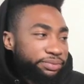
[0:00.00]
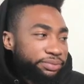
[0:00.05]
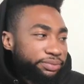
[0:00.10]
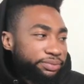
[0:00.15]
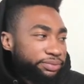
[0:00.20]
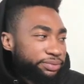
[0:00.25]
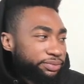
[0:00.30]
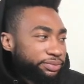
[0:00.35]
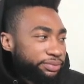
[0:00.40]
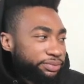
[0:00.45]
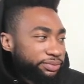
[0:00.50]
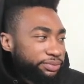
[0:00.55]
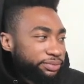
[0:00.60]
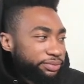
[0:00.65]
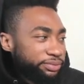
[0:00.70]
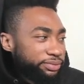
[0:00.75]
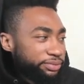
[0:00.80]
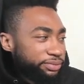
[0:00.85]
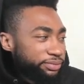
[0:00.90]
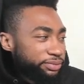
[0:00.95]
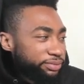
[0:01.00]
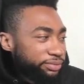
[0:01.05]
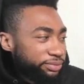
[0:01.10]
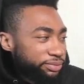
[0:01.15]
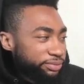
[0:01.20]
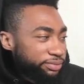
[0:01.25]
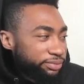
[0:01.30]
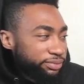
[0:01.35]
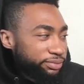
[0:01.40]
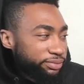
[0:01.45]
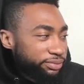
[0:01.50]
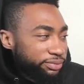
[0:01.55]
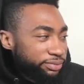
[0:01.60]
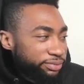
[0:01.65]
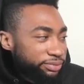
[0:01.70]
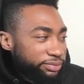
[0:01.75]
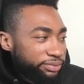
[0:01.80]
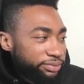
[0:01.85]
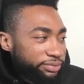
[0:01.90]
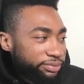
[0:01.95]

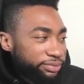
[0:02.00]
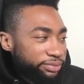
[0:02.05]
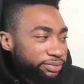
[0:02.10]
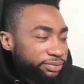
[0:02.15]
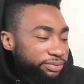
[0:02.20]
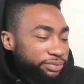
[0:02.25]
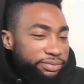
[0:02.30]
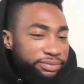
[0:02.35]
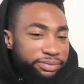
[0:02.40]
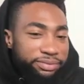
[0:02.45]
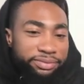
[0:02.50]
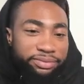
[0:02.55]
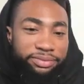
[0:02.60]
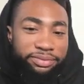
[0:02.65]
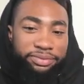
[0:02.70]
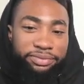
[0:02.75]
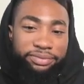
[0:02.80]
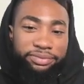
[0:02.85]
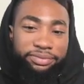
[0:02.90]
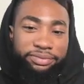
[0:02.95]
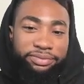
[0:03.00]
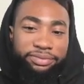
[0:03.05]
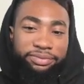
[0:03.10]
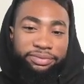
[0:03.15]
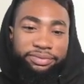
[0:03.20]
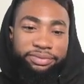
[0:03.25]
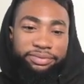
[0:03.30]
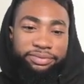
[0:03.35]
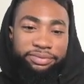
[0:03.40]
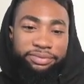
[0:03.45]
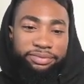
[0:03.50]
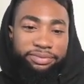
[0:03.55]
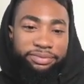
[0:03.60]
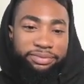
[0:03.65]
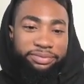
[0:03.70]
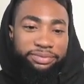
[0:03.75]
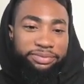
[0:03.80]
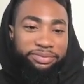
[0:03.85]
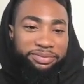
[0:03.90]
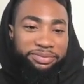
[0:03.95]

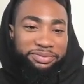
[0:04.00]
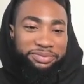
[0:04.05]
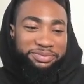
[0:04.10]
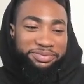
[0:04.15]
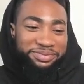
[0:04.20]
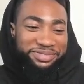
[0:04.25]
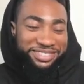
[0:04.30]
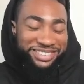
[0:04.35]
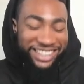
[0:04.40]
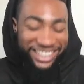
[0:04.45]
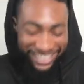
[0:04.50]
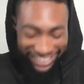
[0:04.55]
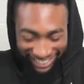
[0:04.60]
(not speaking)